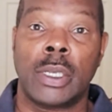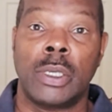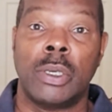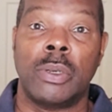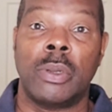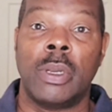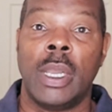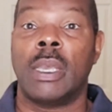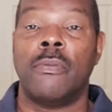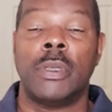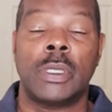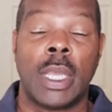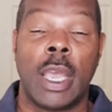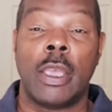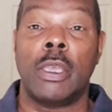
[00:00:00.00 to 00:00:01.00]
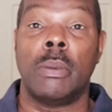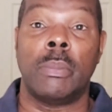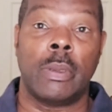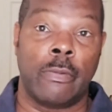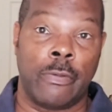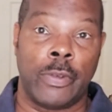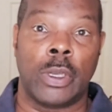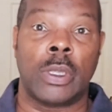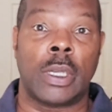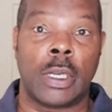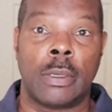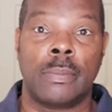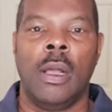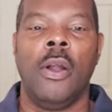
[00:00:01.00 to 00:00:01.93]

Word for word: to give us that human feeling.